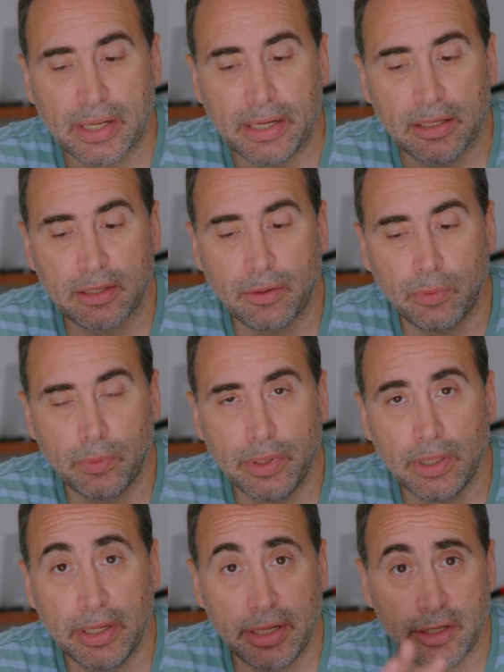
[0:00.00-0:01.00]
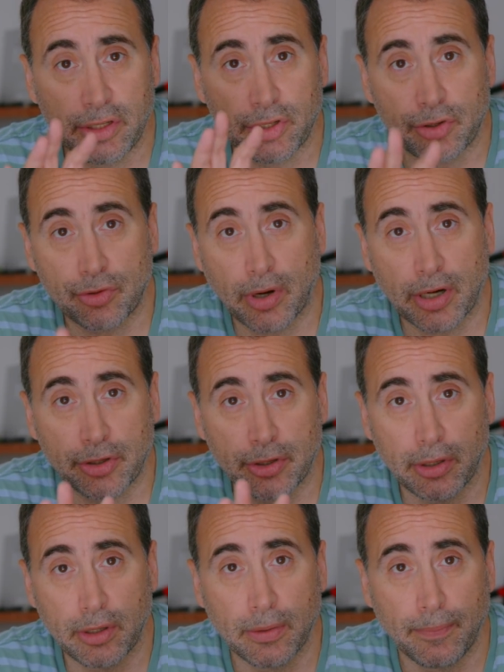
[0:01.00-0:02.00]
is to really
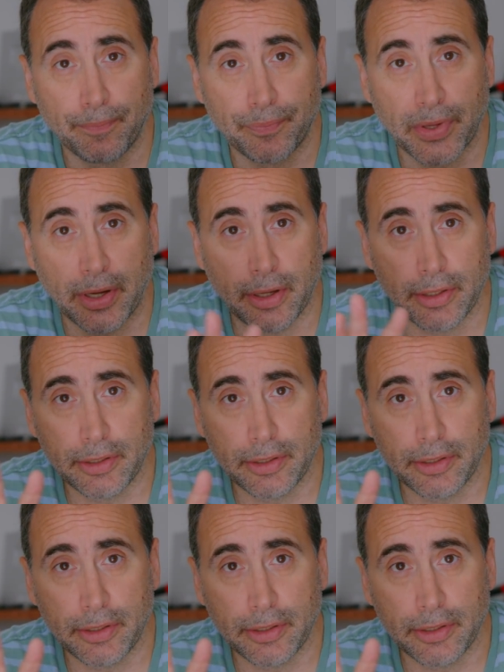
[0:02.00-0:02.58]
structure uh,